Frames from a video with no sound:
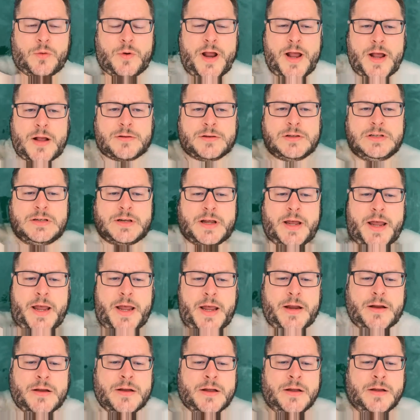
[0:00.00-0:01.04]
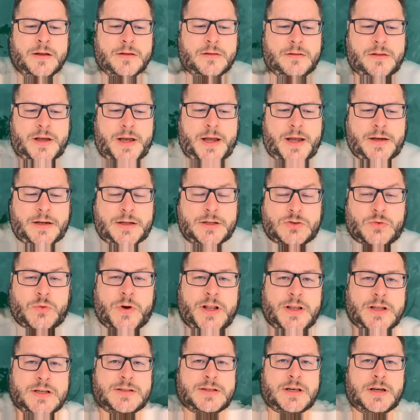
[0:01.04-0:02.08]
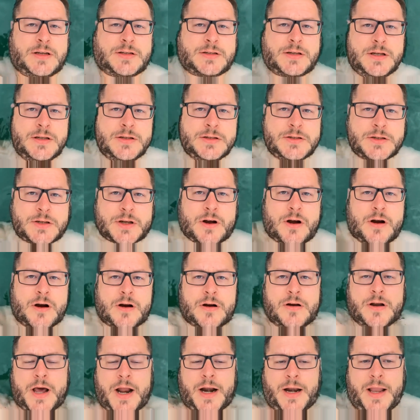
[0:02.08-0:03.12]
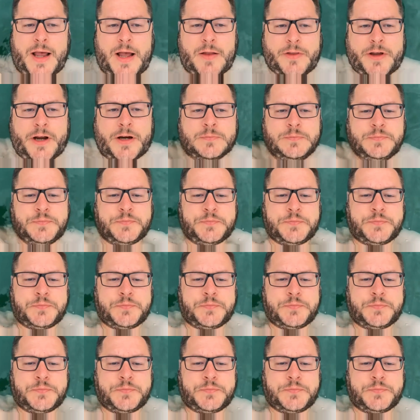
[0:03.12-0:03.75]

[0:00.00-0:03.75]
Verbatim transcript: around saying that Israeli citizens are not allowed there.